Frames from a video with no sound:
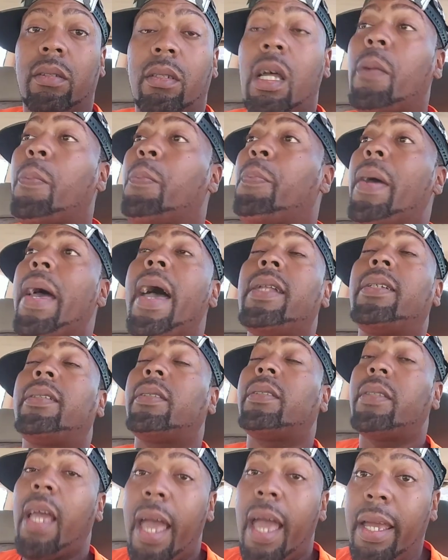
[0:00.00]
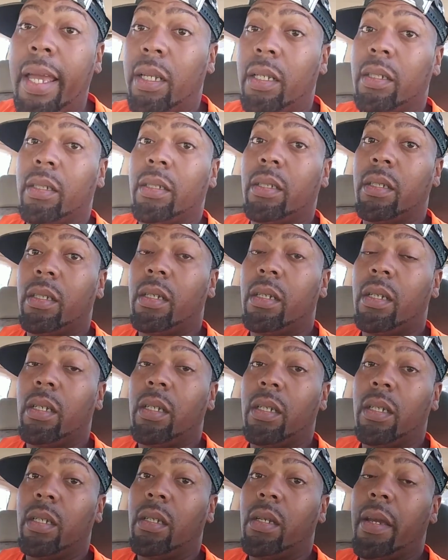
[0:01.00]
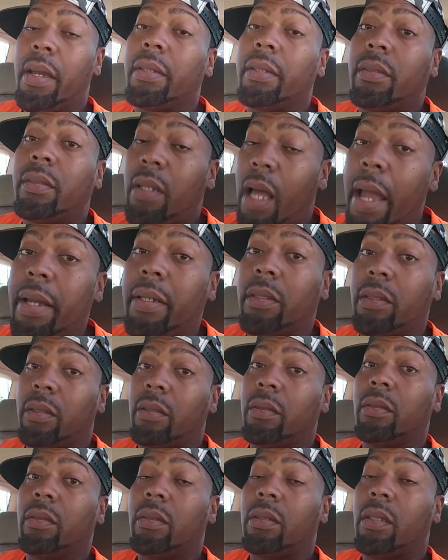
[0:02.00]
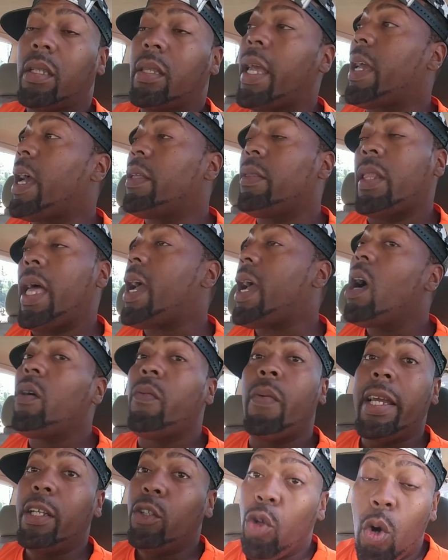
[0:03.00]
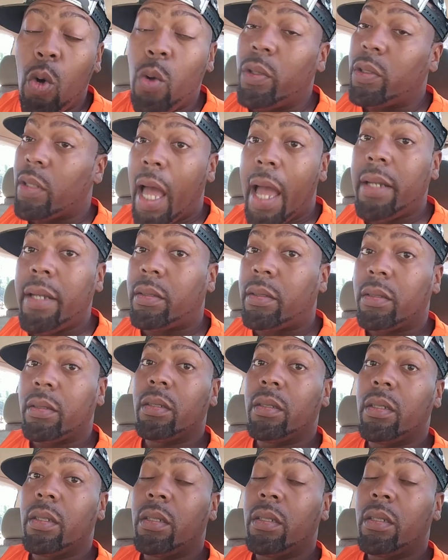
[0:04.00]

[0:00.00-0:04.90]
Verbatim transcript: Like Pat Stay is nice. Like, I, like I already knew he's nice.